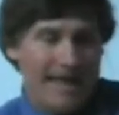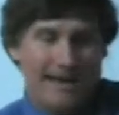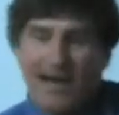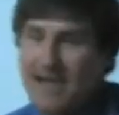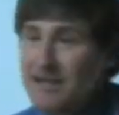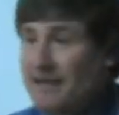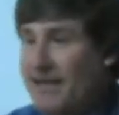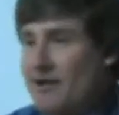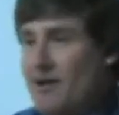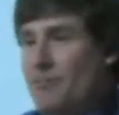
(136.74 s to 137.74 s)
And I
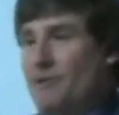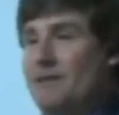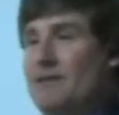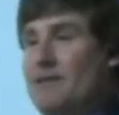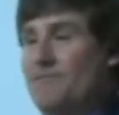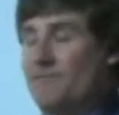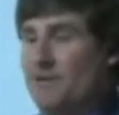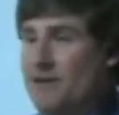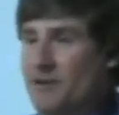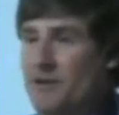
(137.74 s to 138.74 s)
cannot believe
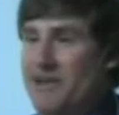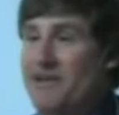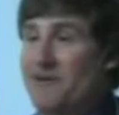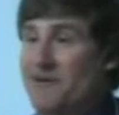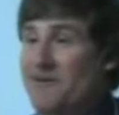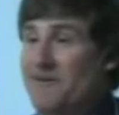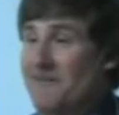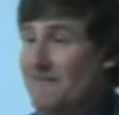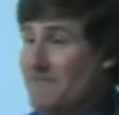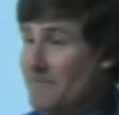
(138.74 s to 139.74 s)
that a creator
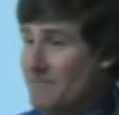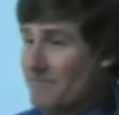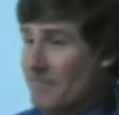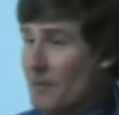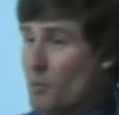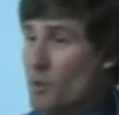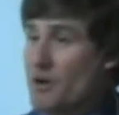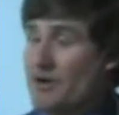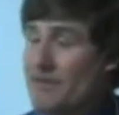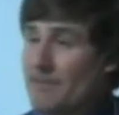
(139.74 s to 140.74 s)

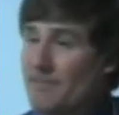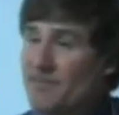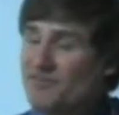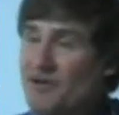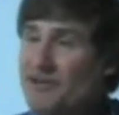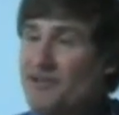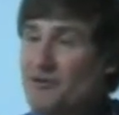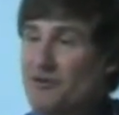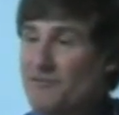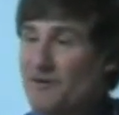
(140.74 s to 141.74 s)
would design a
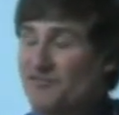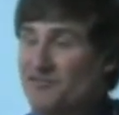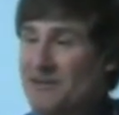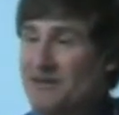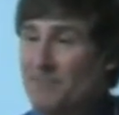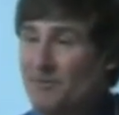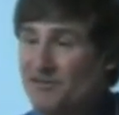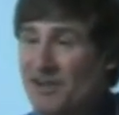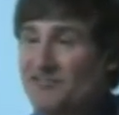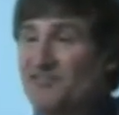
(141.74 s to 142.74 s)
universe in
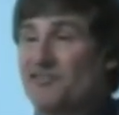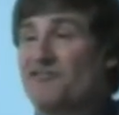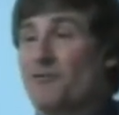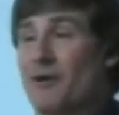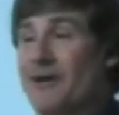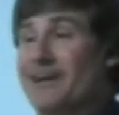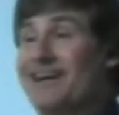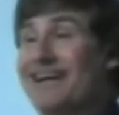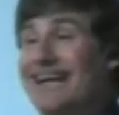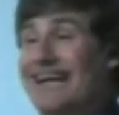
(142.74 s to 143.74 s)
precisely such a
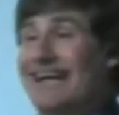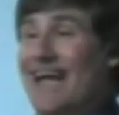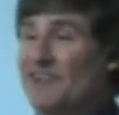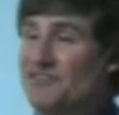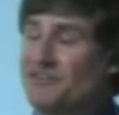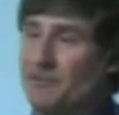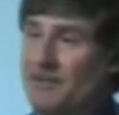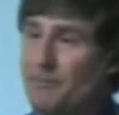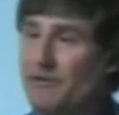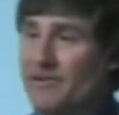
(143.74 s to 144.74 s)
way as to
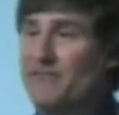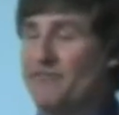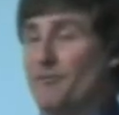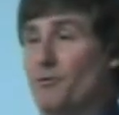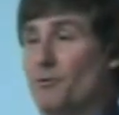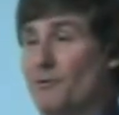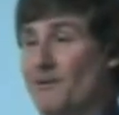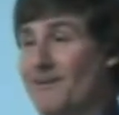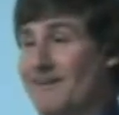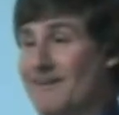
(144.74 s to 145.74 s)
deliberately
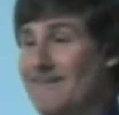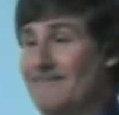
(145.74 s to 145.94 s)
fool